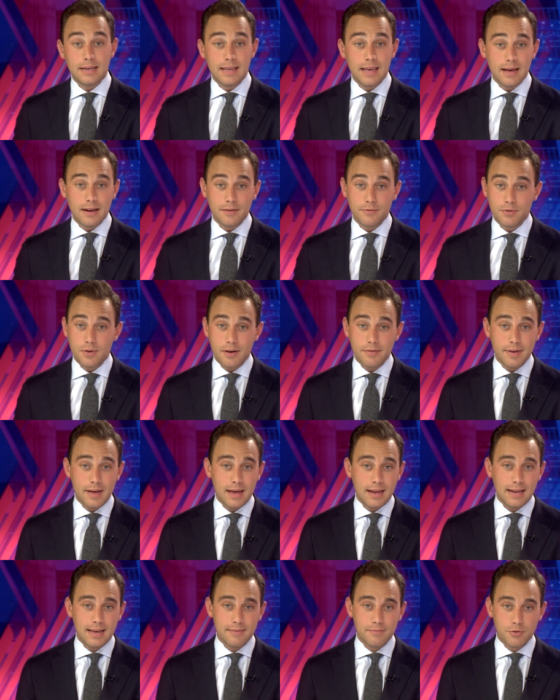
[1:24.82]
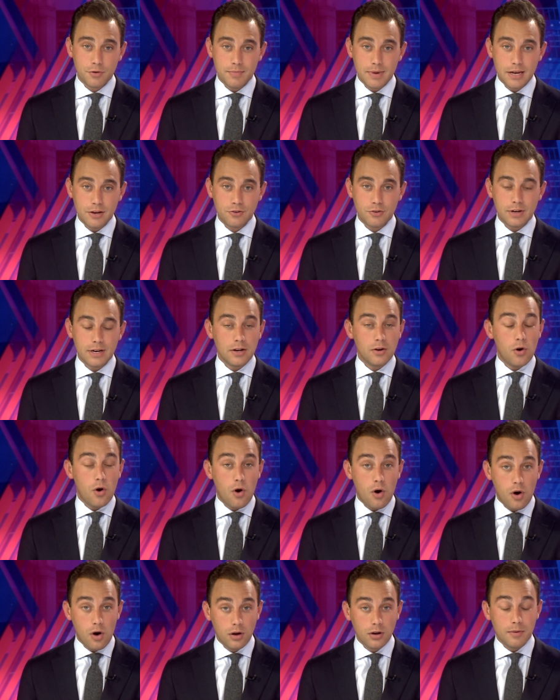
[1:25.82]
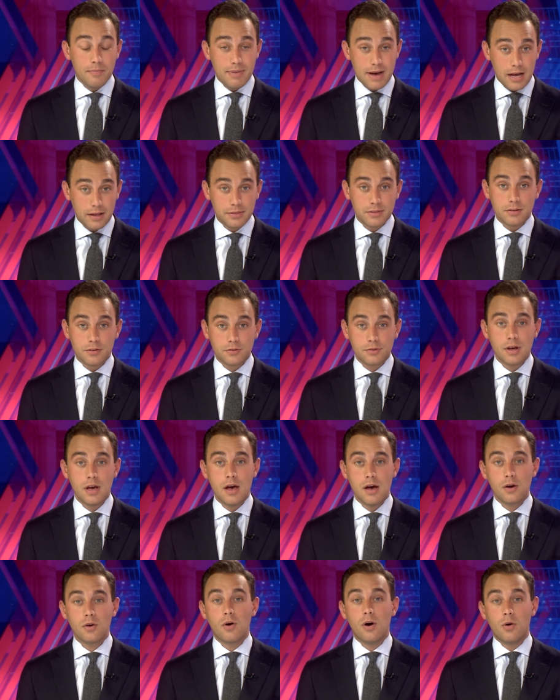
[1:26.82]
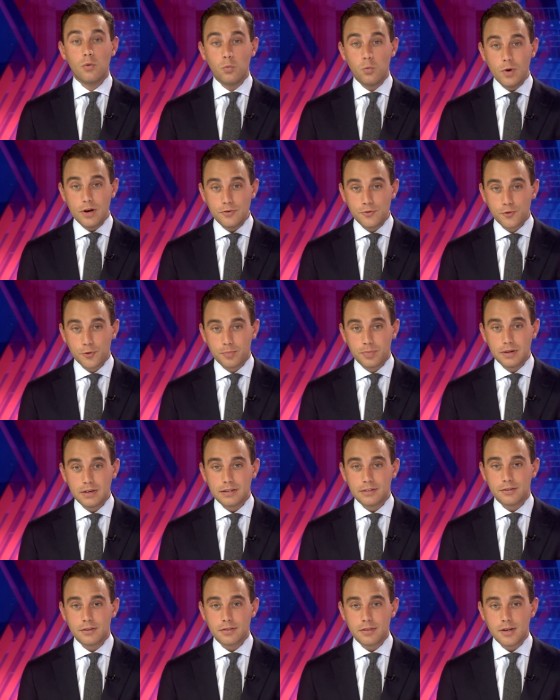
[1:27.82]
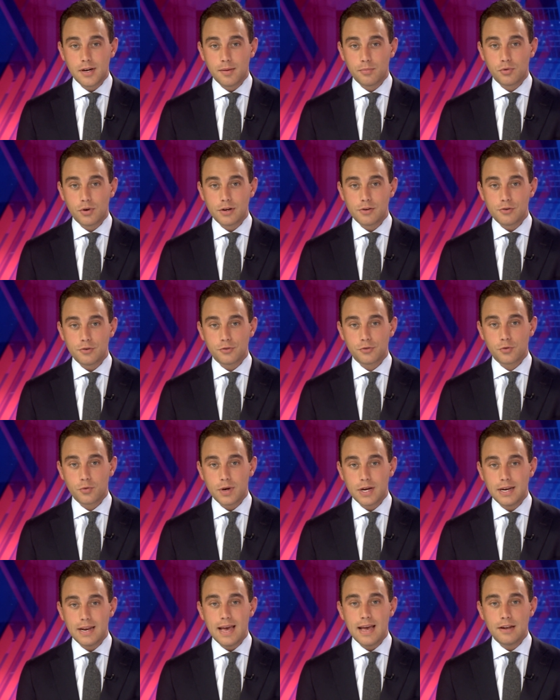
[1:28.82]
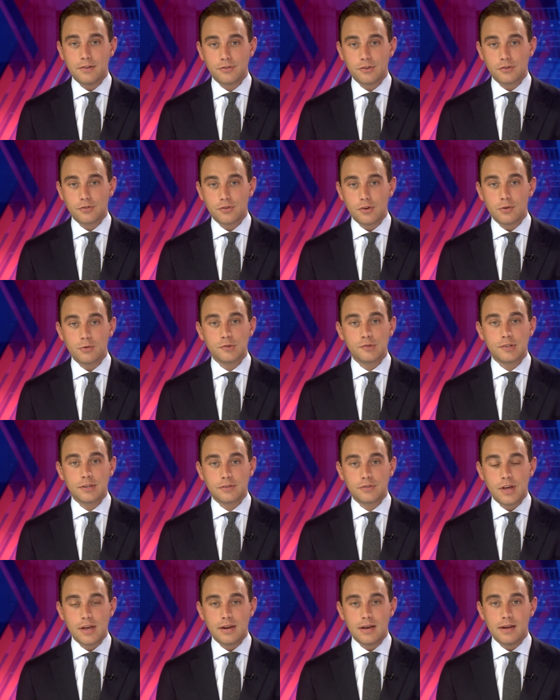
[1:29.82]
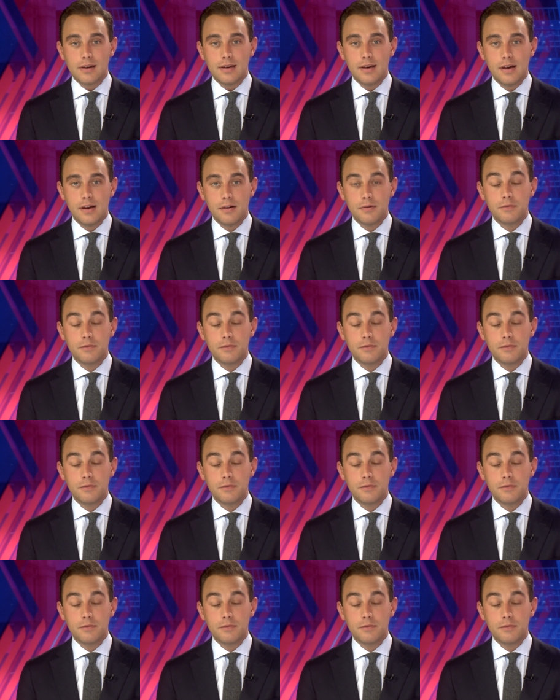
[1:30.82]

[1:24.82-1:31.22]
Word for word: Again, if you have any information at all about this, call Windsor Police at the number on your screen, 860 688